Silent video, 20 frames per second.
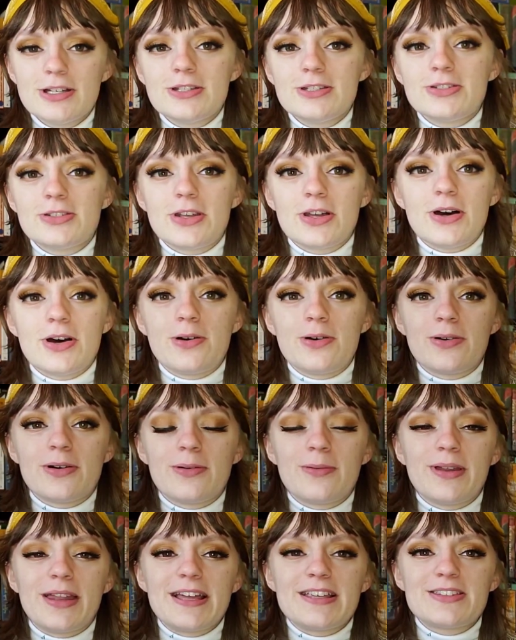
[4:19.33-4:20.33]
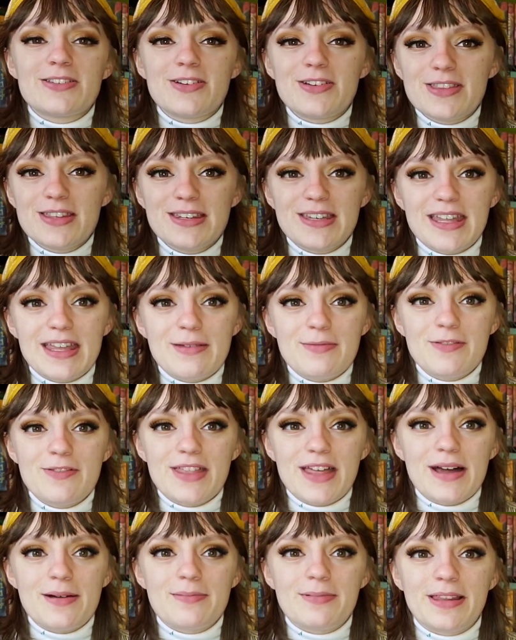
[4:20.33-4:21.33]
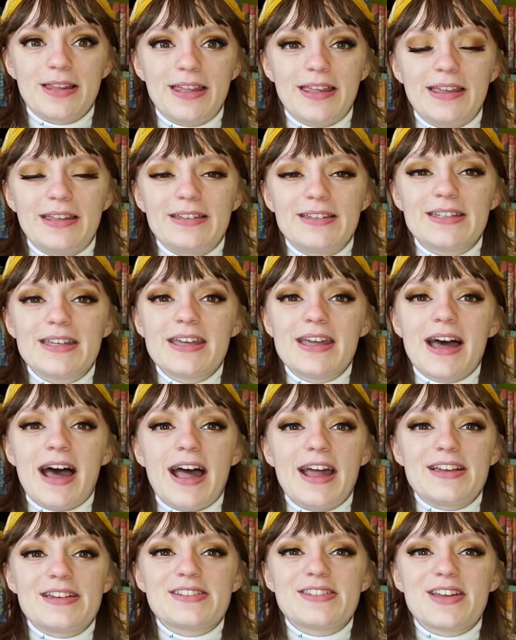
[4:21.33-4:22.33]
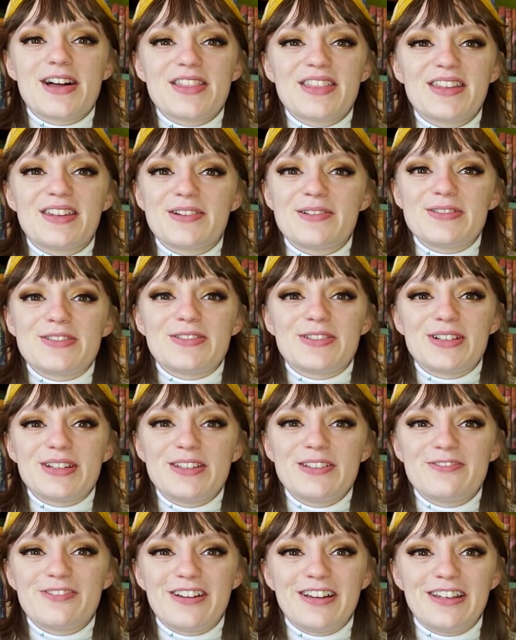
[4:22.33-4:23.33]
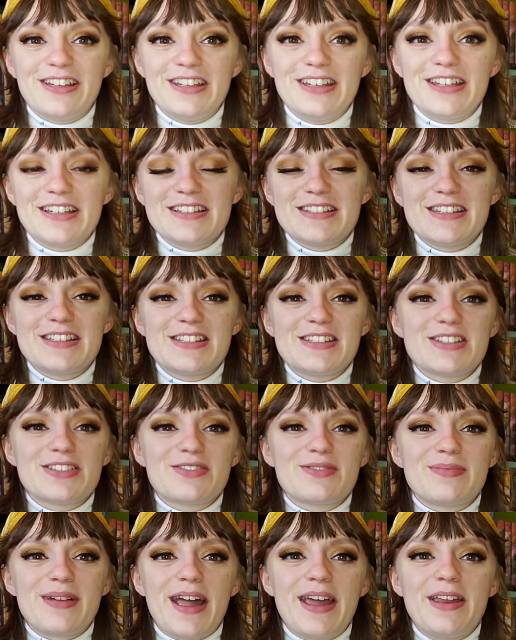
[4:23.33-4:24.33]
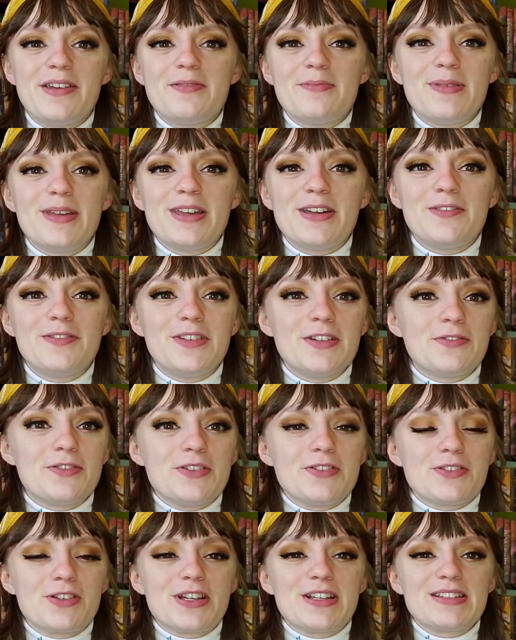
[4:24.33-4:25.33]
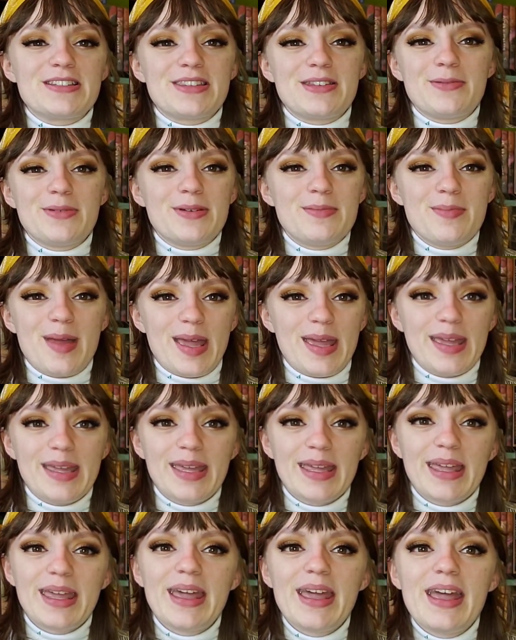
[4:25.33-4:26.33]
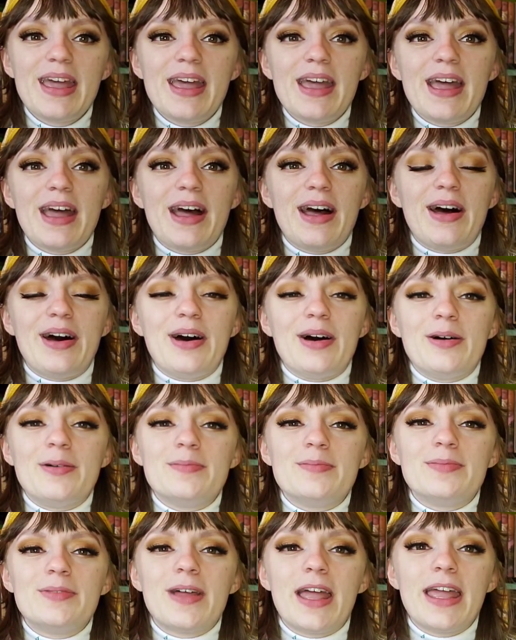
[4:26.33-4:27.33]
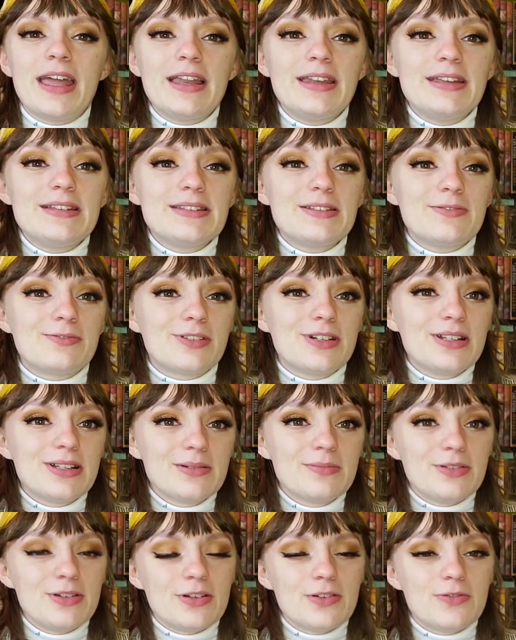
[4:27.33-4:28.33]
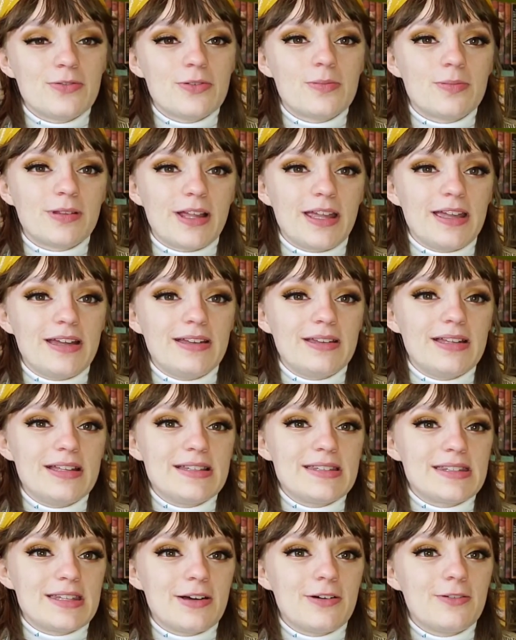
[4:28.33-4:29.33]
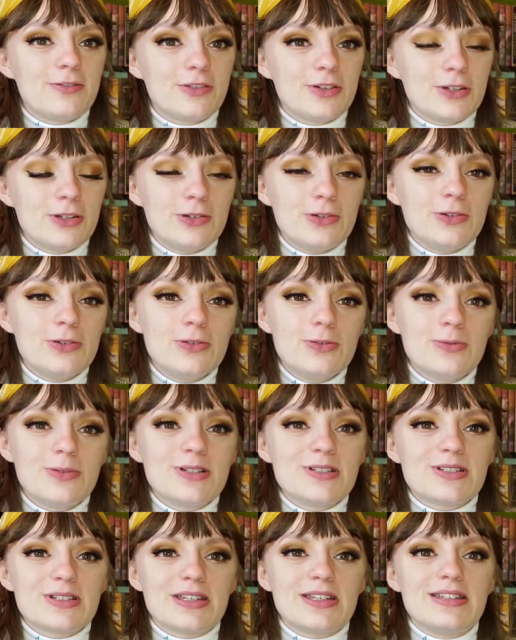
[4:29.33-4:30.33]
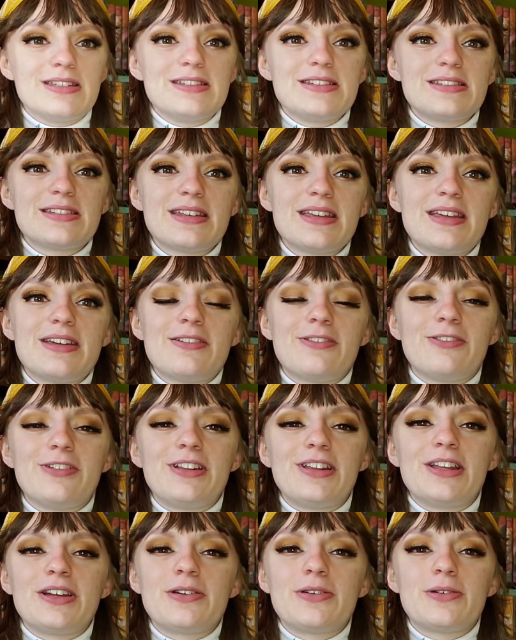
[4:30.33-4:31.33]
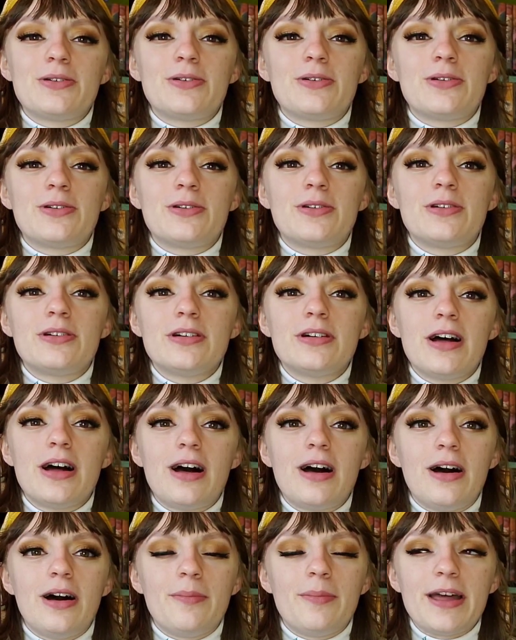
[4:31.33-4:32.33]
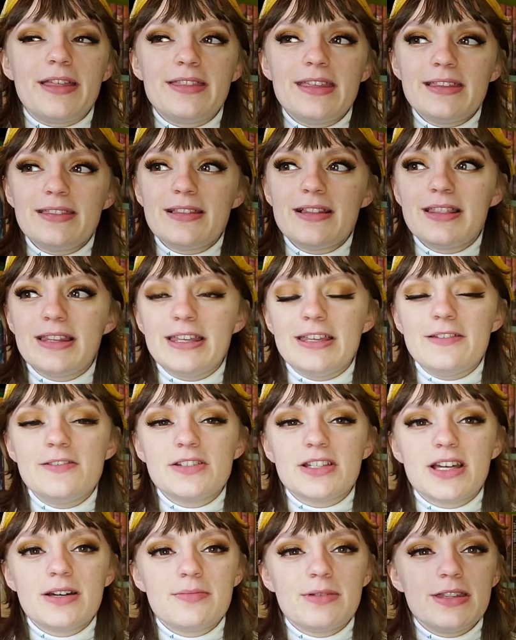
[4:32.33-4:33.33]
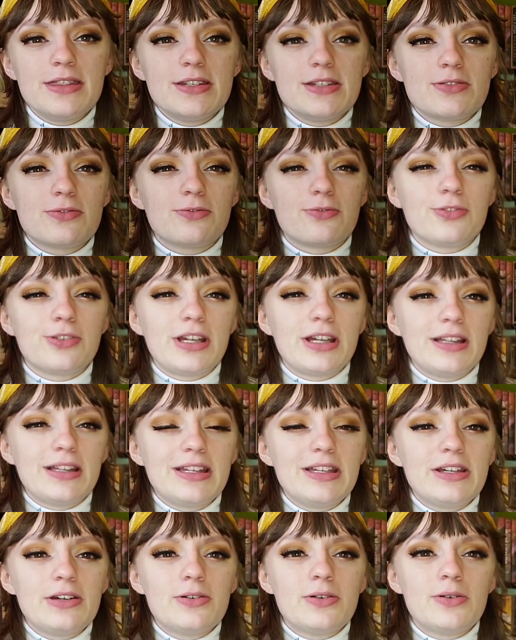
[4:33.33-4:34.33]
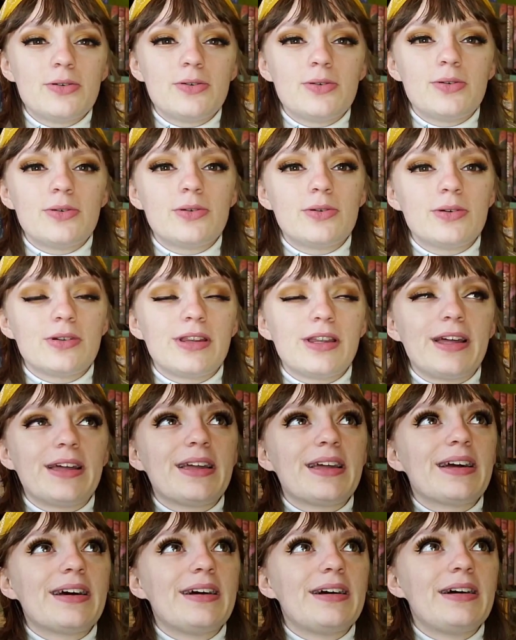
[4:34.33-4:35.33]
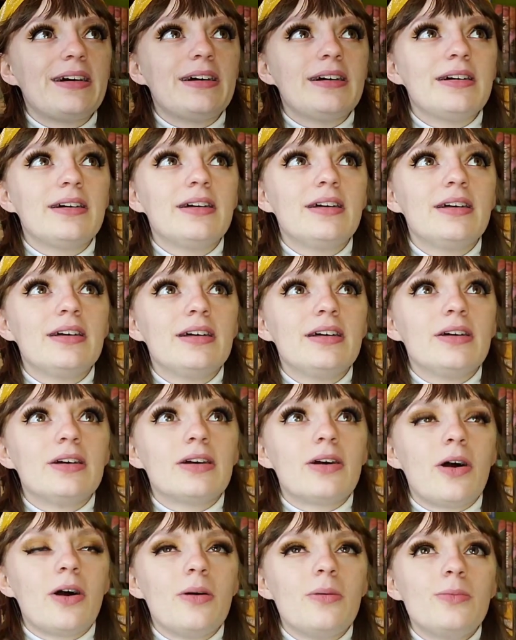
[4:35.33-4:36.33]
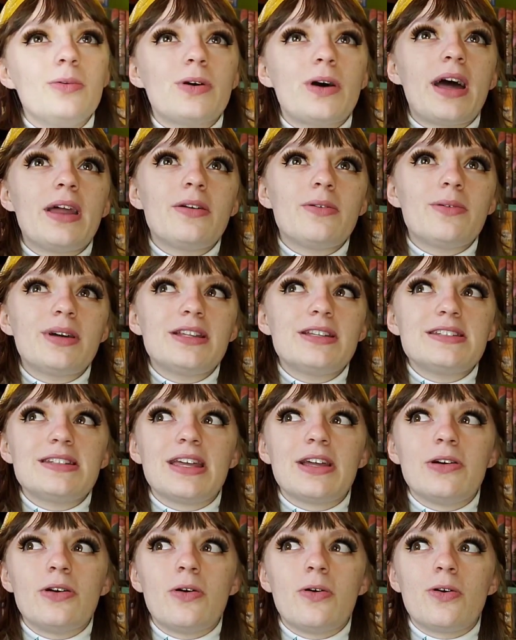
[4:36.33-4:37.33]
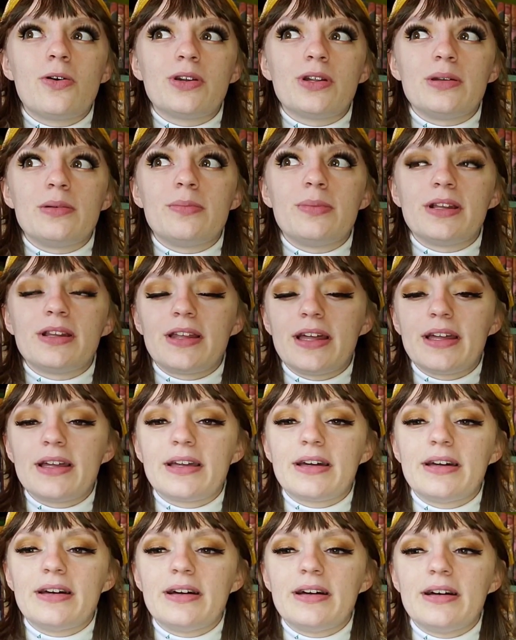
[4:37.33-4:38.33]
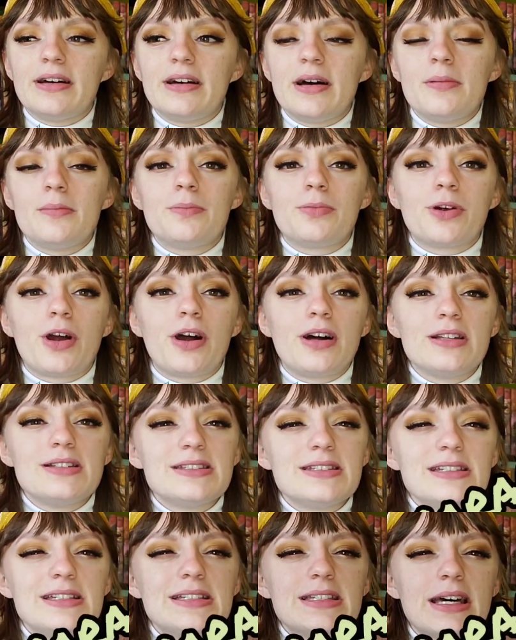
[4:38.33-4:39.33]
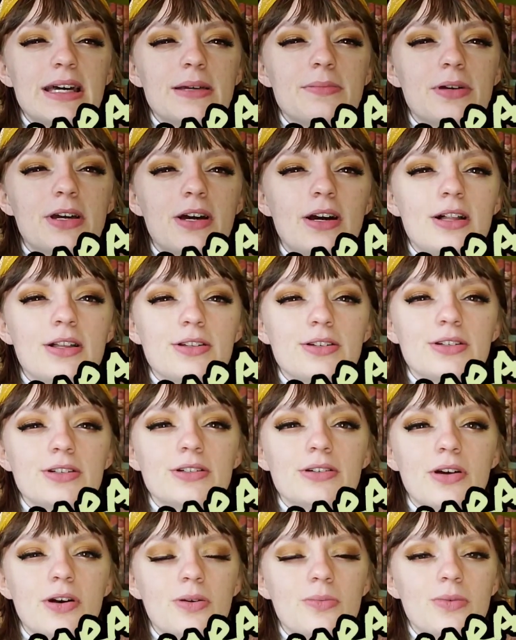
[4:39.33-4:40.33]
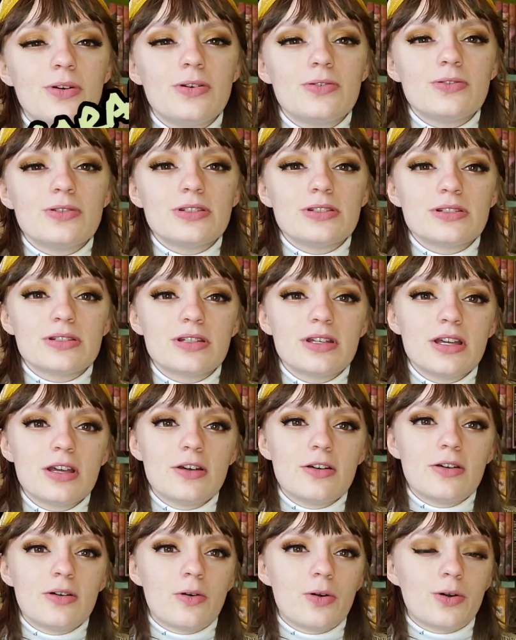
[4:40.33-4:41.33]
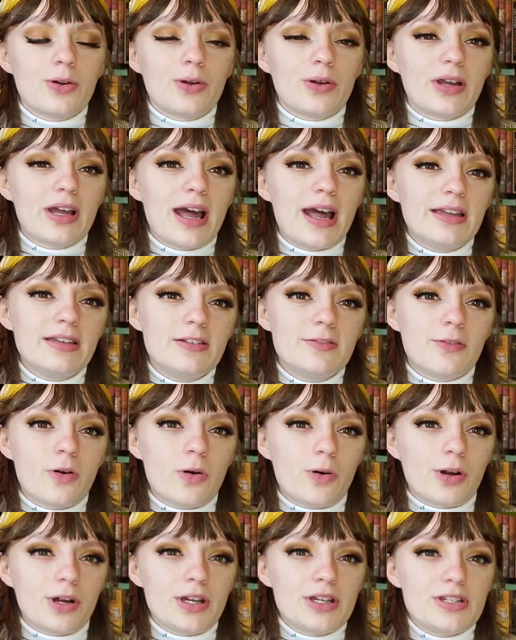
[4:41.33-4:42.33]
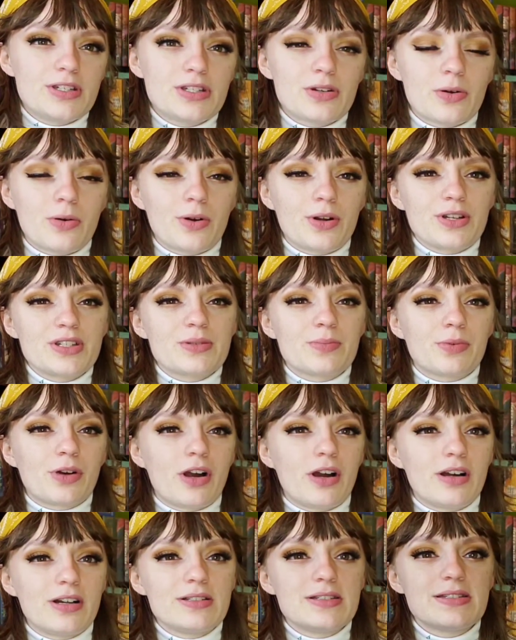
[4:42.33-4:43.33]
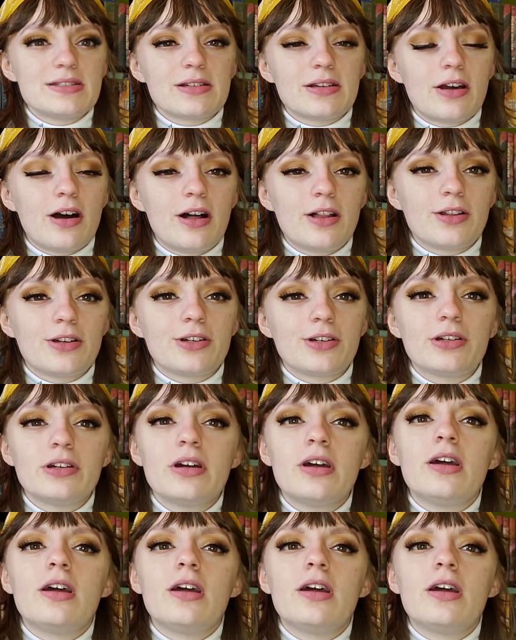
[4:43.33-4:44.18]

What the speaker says: So when I saw the name of that plant, I just thought that it was really funny because it just reminded me of different drinks that we make. And it's a really beautiful plant itself too, which is really cool. I think the leaves come in this really cool, like I don't want to say golden, but like a bronzy type color almost, or kind of orange bronze color.